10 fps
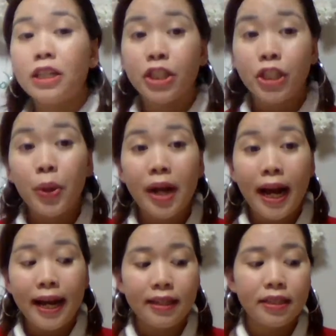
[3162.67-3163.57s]
So
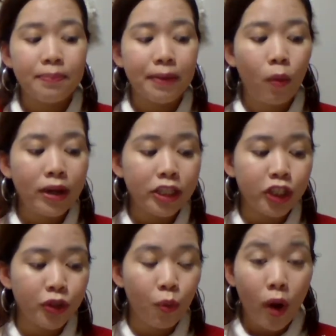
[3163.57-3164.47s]
guys, my
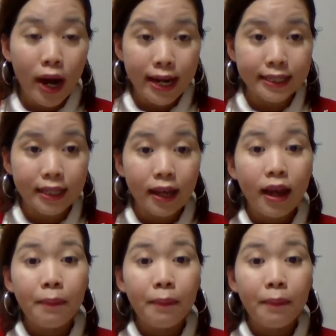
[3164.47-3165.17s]
question was,